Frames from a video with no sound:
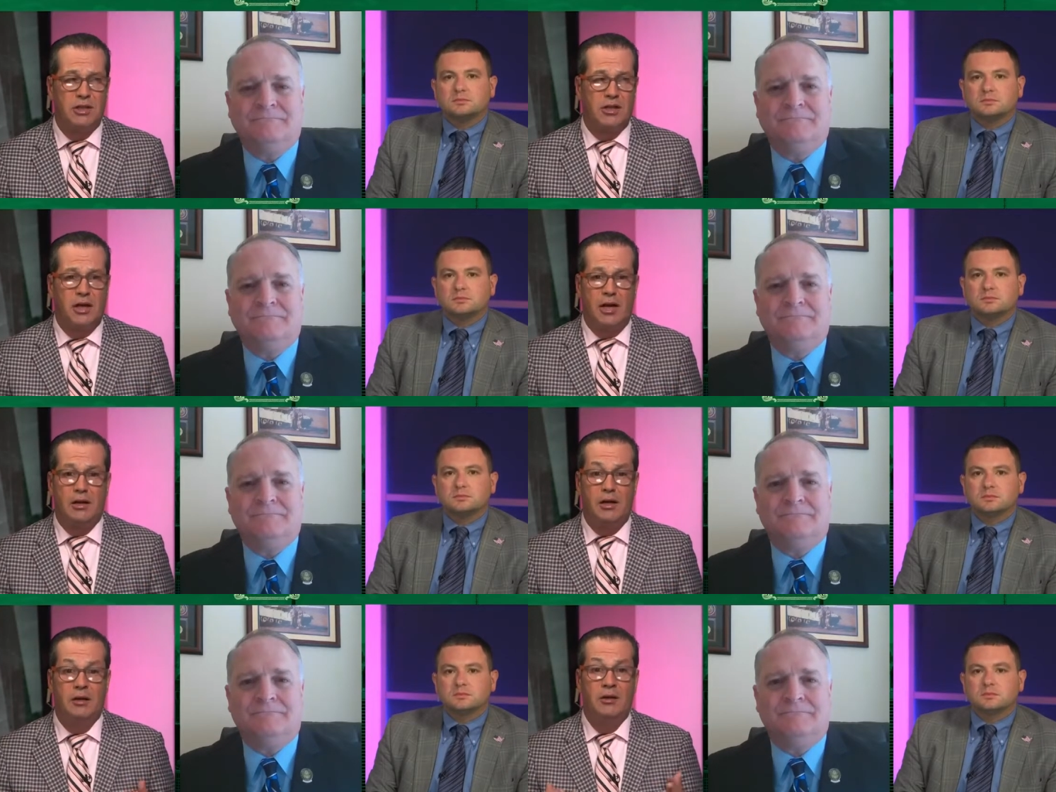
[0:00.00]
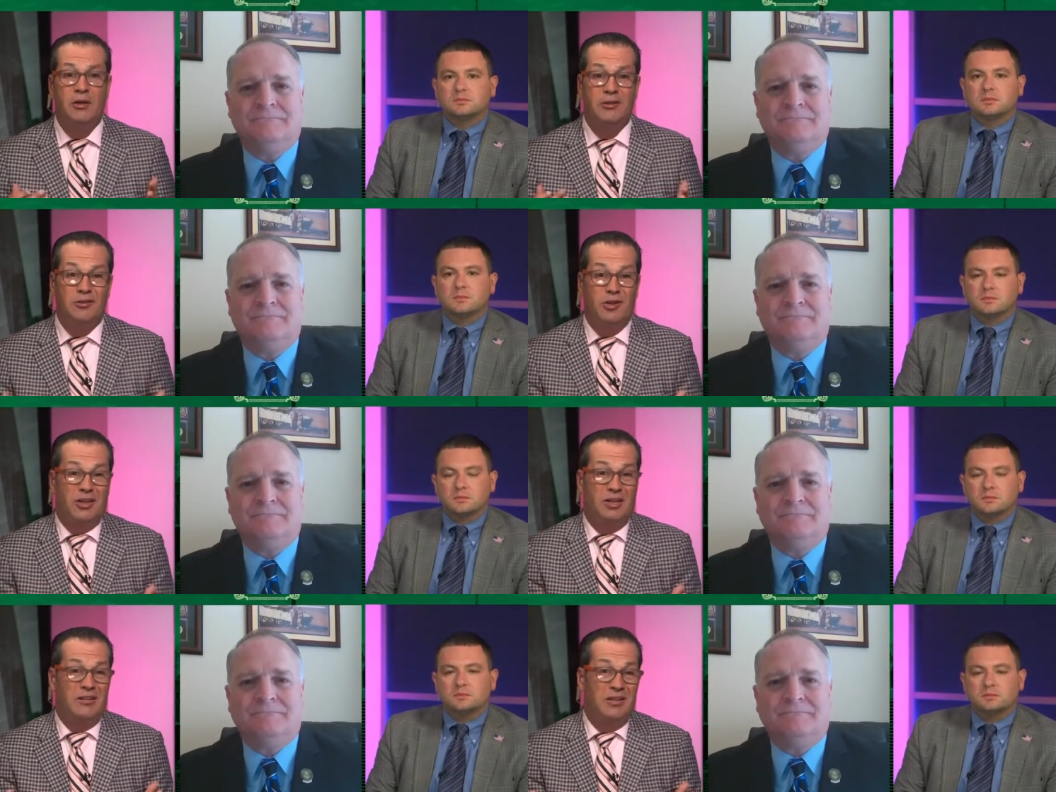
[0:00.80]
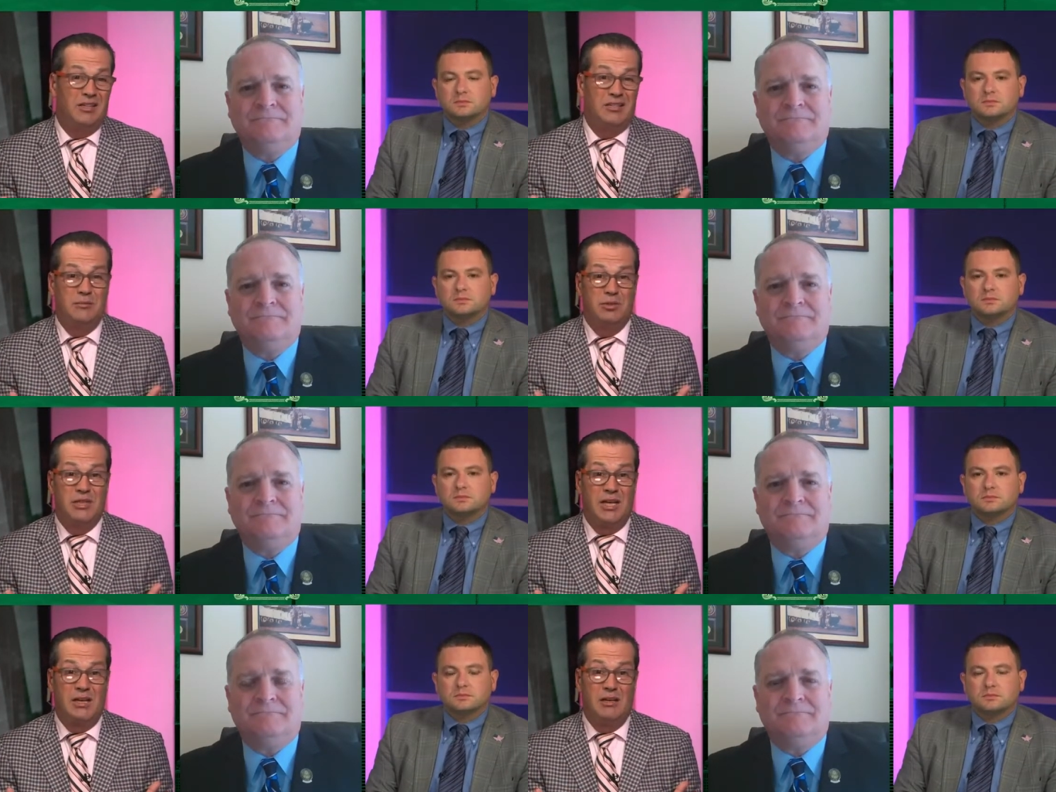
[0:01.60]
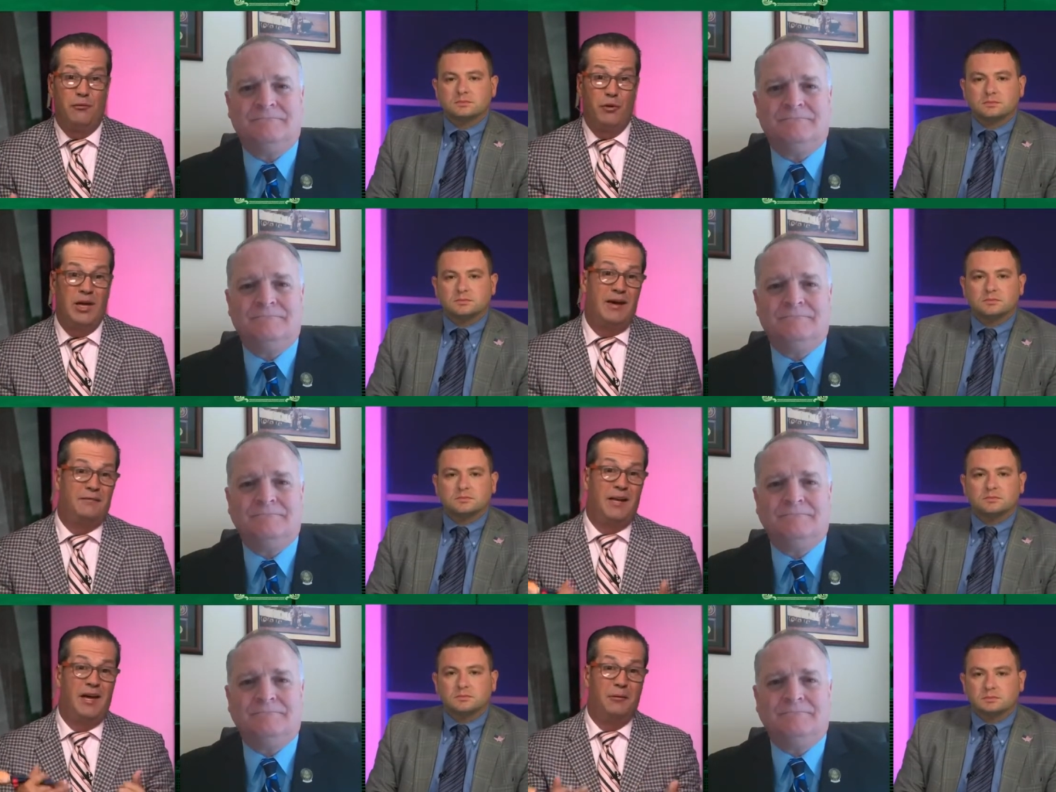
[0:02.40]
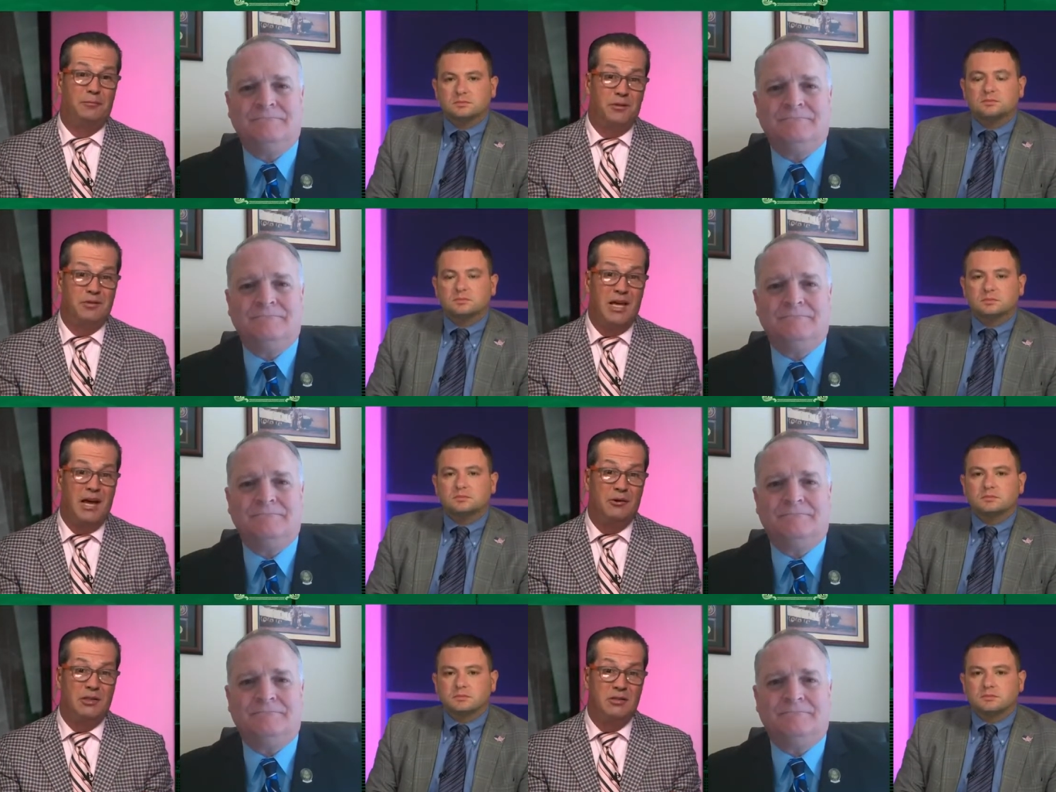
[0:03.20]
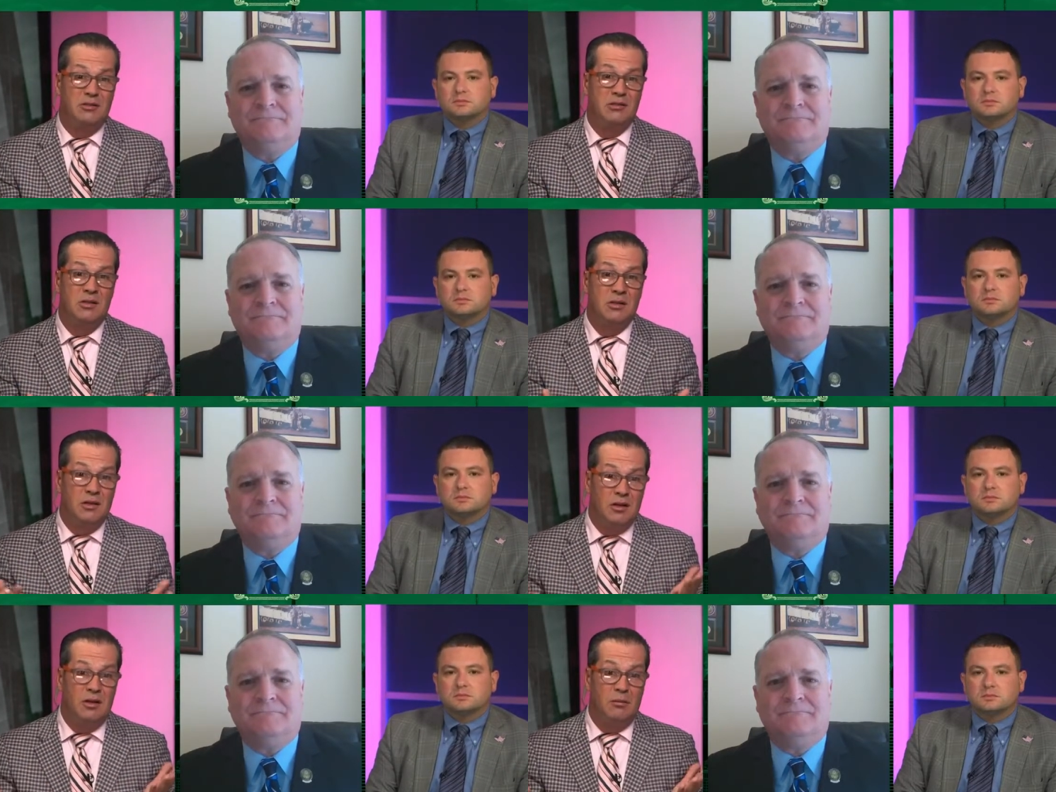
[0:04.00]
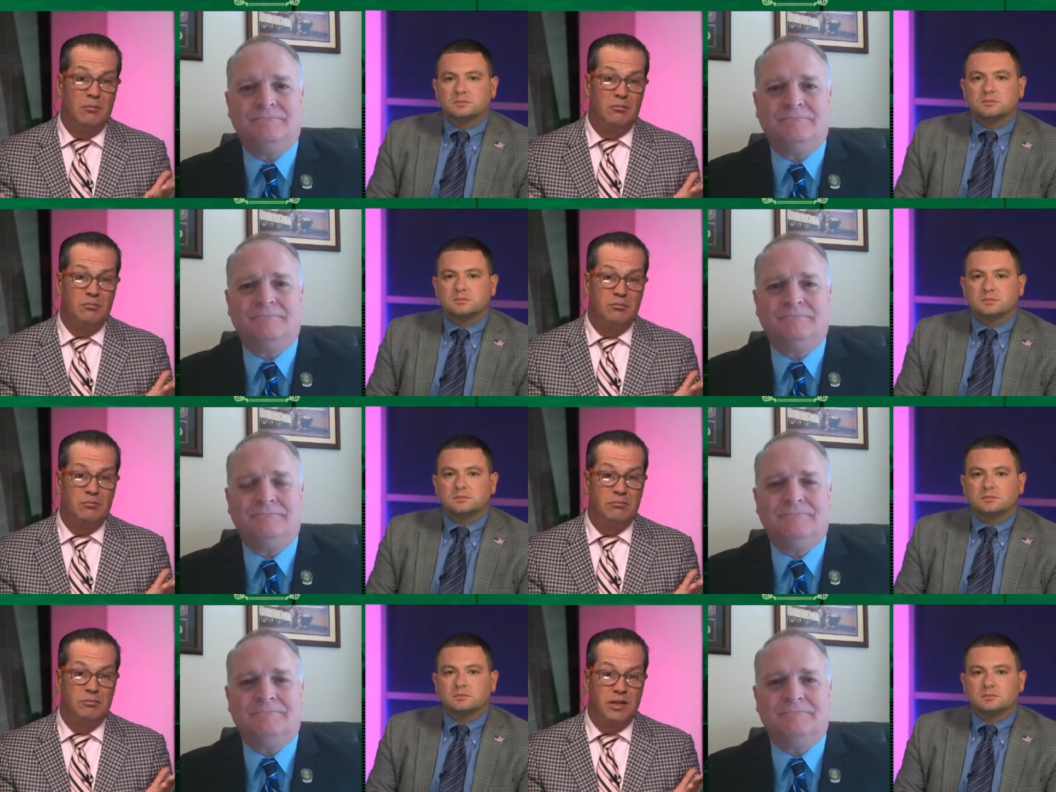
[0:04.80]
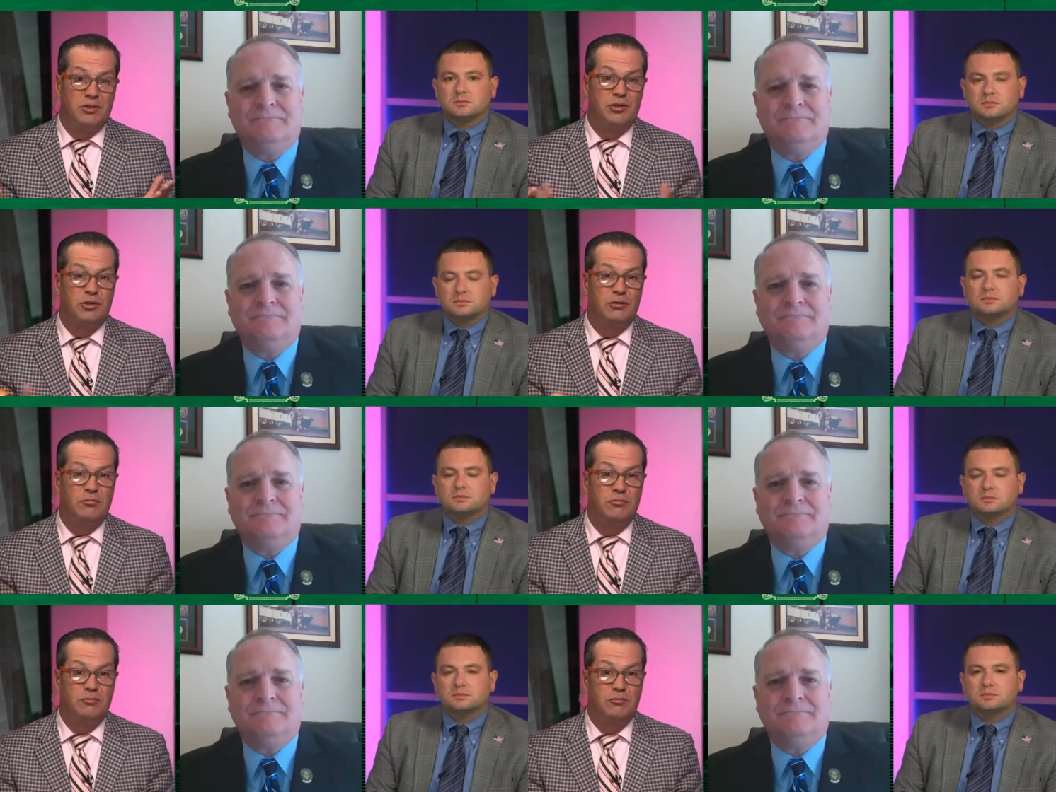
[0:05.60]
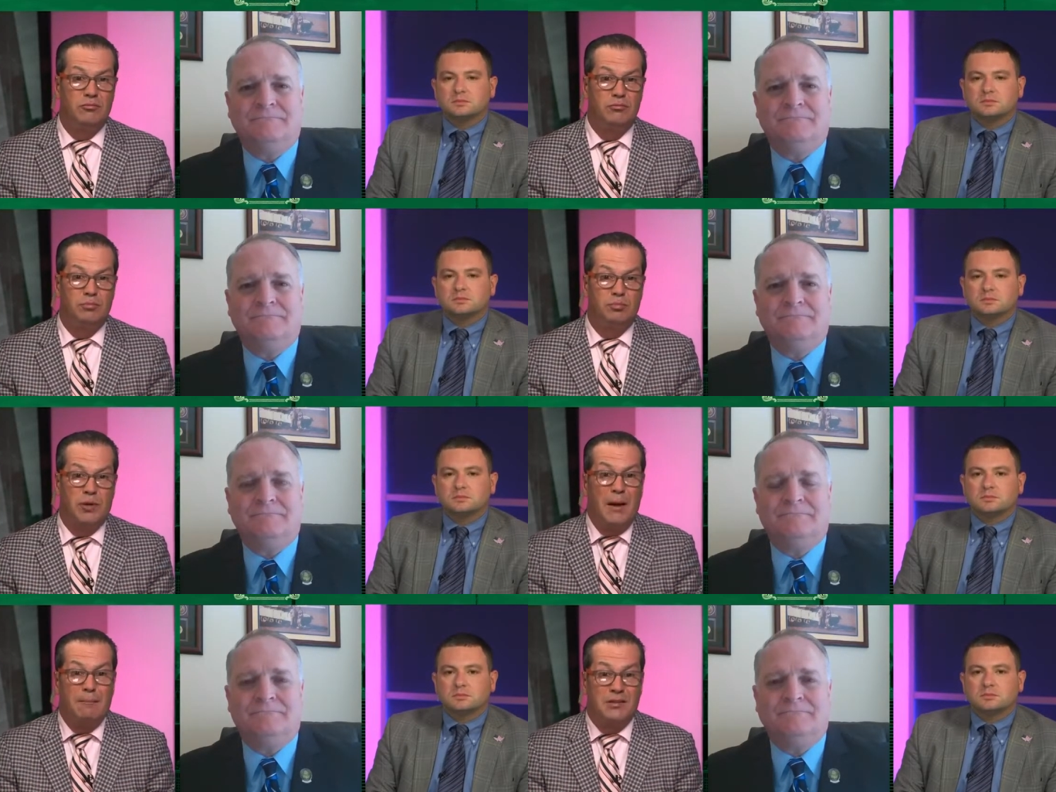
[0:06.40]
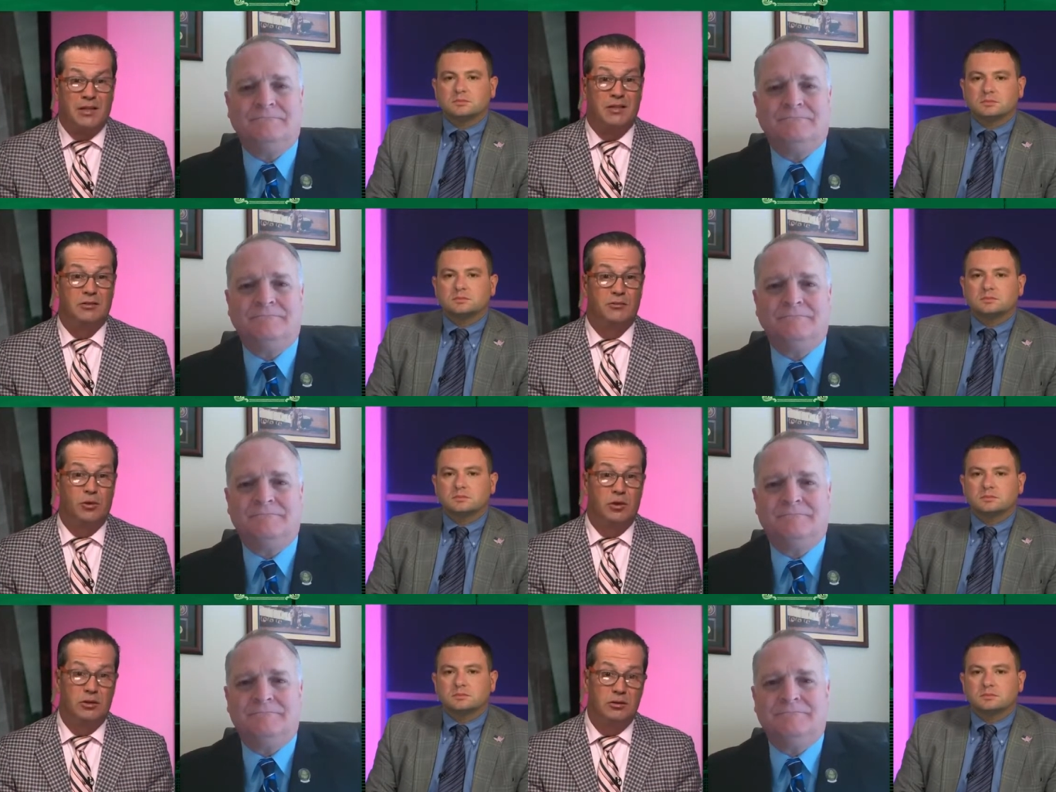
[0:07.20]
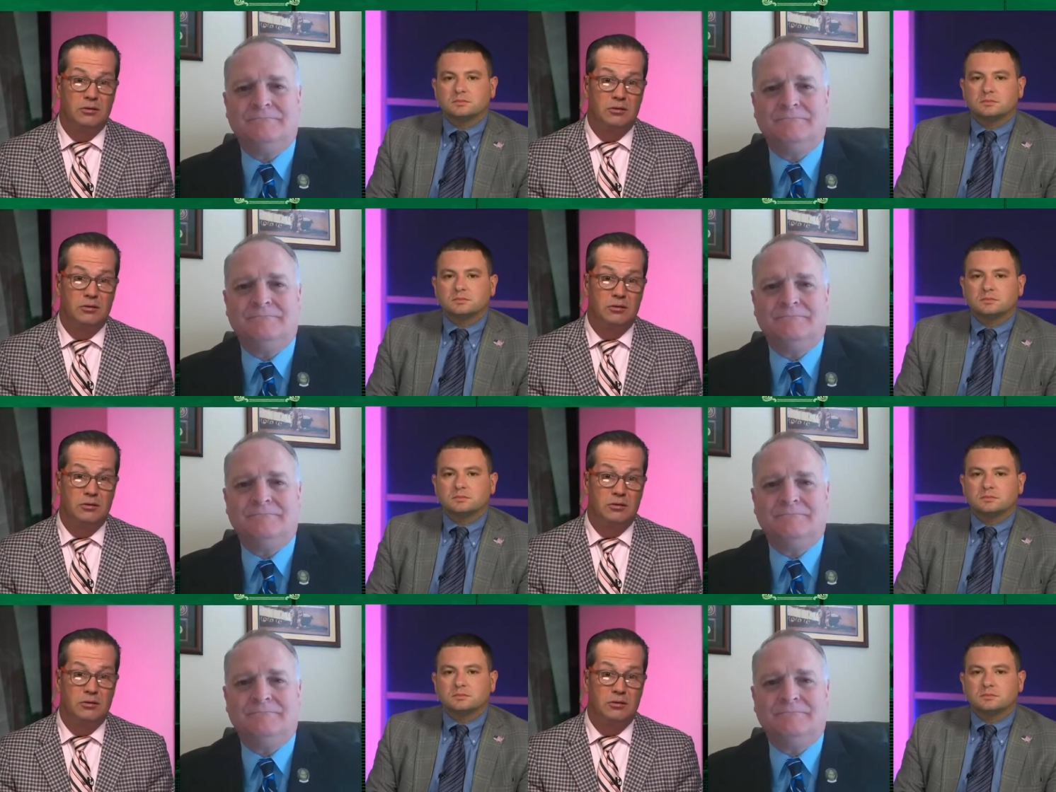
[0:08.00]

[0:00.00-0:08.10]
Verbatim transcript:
Speaker 1: I kind of took it as him saying if we have to help the Saudis, um, they should compensate us for it.